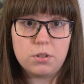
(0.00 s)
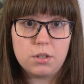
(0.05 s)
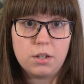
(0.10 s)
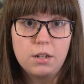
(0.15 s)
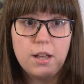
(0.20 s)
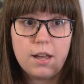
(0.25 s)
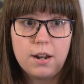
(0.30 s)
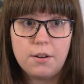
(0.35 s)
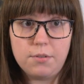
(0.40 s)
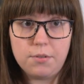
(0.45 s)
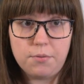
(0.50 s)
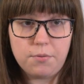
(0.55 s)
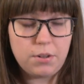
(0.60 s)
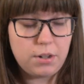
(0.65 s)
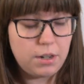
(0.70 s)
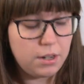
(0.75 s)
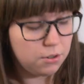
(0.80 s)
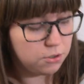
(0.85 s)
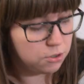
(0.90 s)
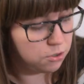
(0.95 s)
with a lot of
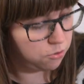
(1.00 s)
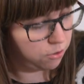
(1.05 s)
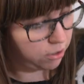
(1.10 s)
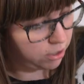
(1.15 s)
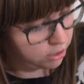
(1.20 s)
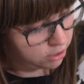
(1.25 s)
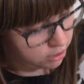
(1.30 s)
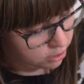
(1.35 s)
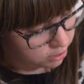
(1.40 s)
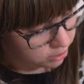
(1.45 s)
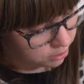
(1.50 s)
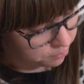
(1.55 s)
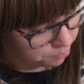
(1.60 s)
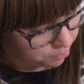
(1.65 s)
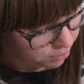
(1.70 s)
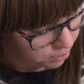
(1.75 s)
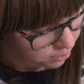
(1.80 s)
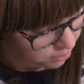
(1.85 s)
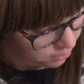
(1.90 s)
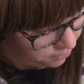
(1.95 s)
different illustrations,
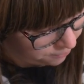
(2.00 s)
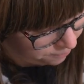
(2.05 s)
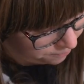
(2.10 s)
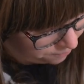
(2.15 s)
but